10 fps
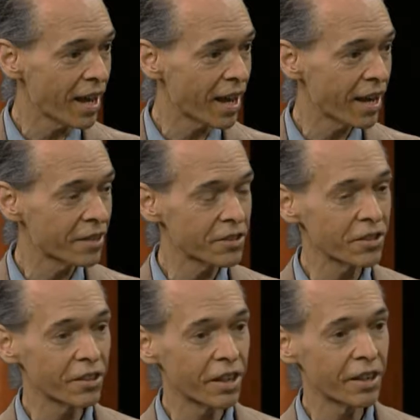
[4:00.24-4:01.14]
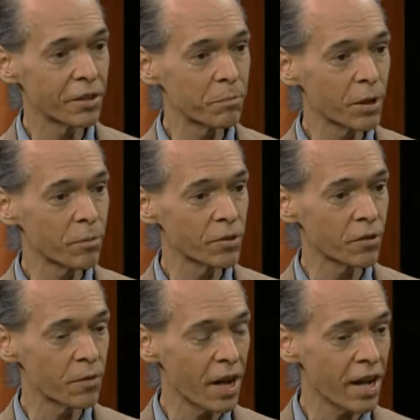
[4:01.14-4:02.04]
And the purpose
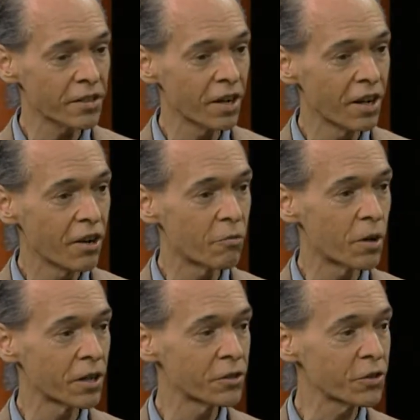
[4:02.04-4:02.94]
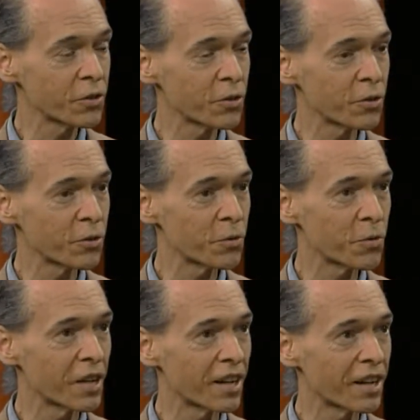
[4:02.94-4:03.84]
of that was
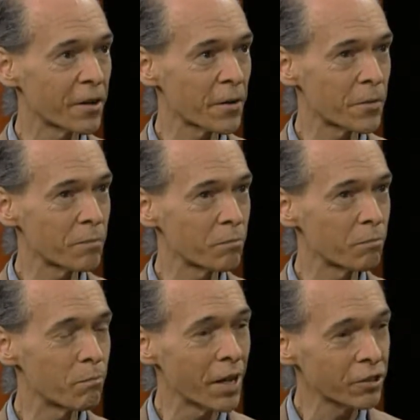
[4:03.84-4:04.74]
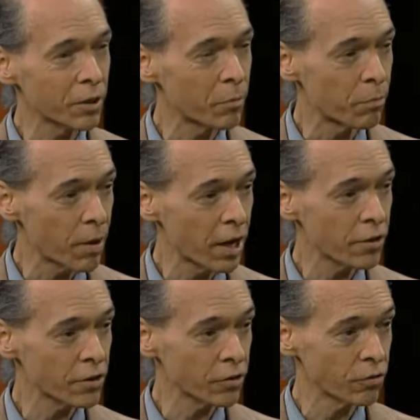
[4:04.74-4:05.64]
to basically prepare
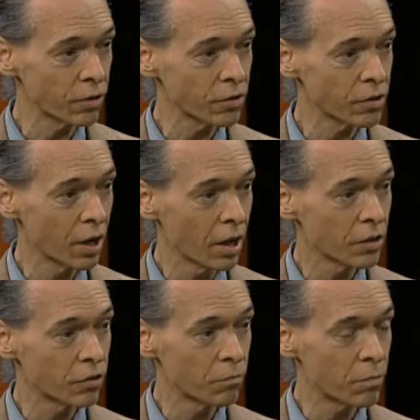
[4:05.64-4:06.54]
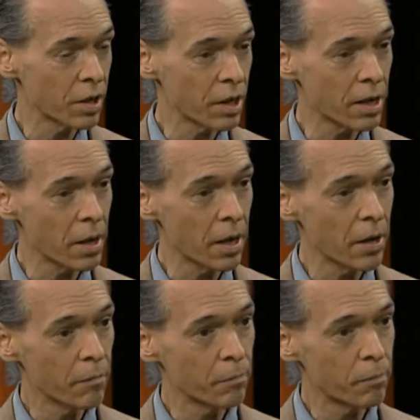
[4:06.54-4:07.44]
students to be
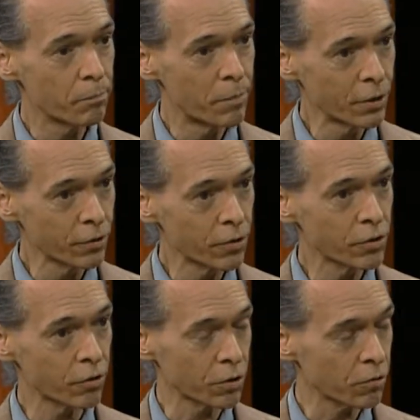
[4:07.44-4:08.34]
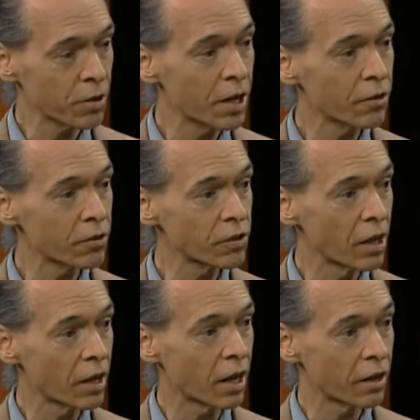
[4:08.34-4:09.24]
builders or creators
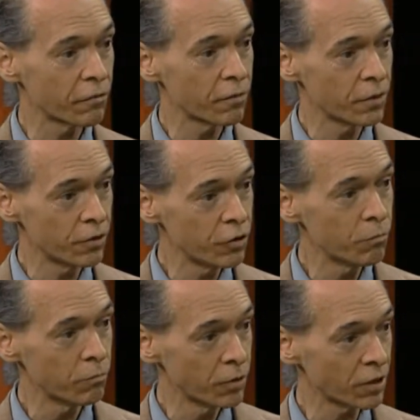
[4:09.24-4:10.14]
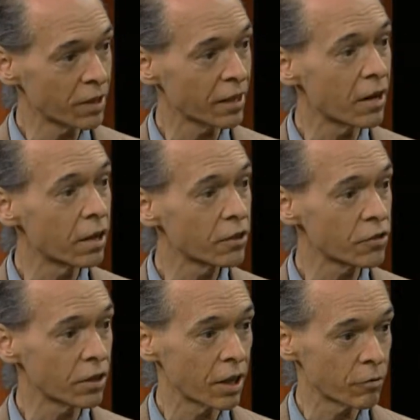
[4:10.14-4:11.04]
of the new music
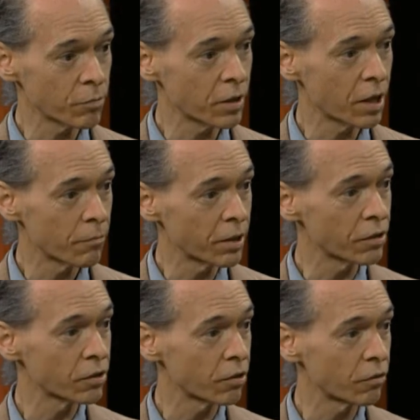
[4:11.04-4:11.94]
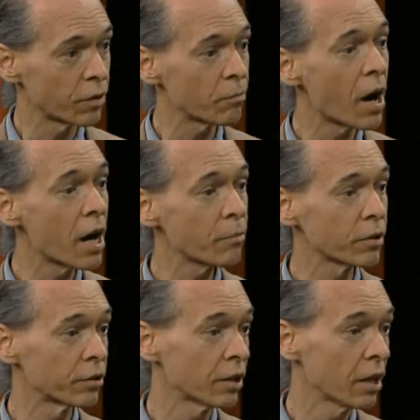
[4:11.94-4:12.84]
technology that was becoming so very
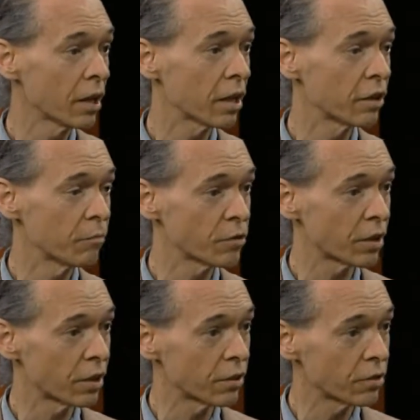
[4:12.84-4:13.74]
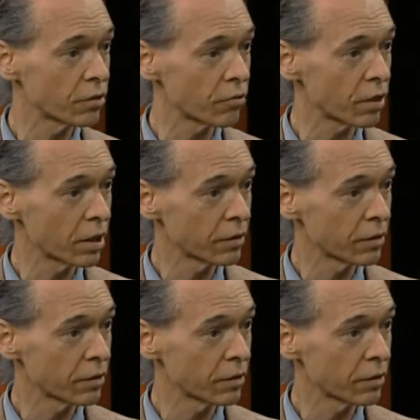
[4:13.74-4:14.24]
popular in the music industry.